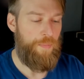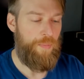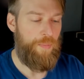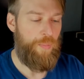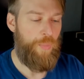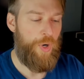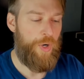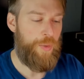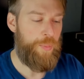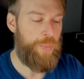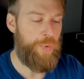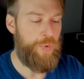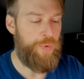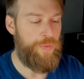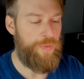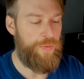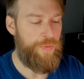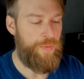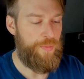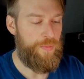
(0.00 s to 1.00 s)

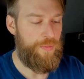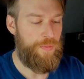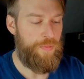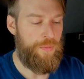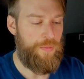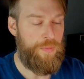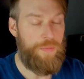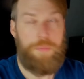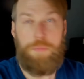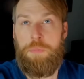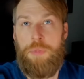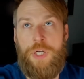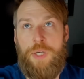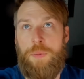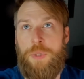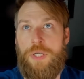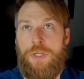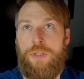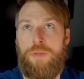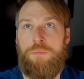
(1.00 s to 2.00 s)
Waterproof
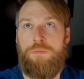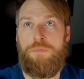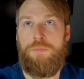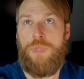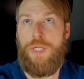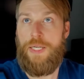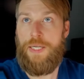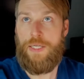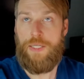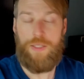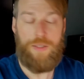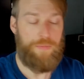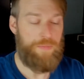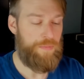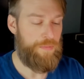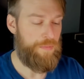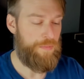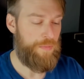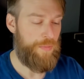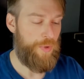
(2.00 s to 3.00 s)
pigment ink.
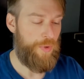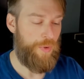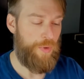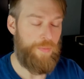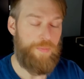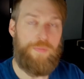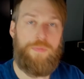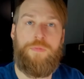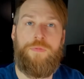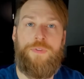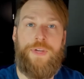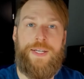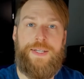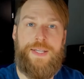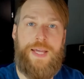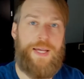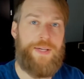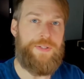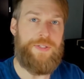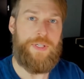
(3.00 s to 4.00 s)
They're
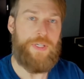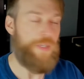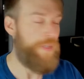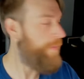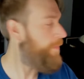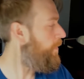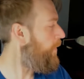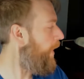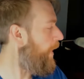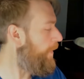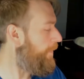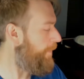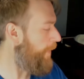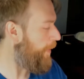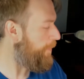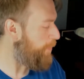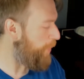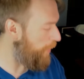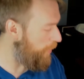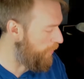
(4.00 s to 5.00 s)
fantastic.
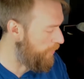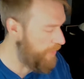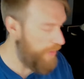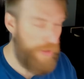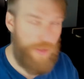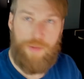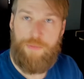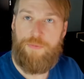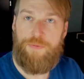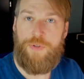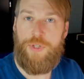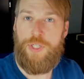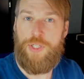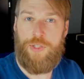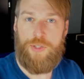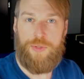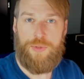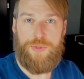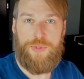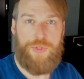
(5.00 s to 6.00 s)
I've been using them for
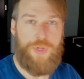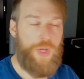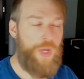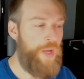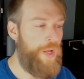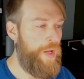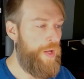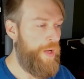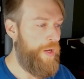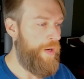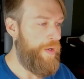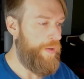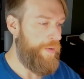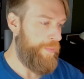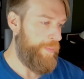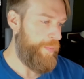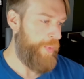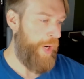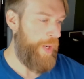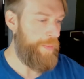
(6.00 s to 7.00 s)
years,
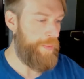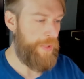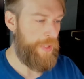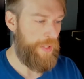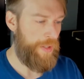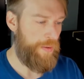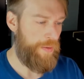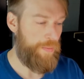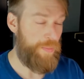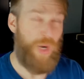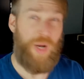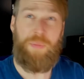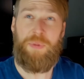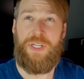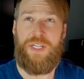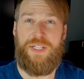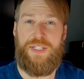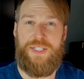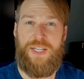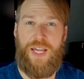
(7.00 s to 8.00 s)
probably
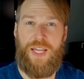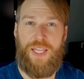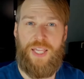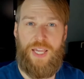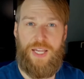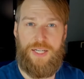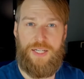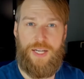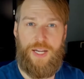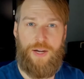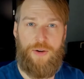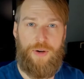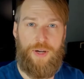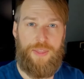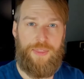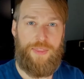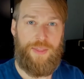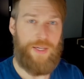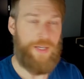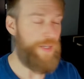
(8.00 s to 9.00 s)
a decade now, I
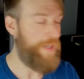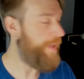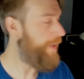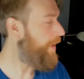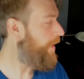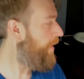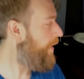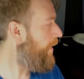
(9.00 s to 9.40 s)
think.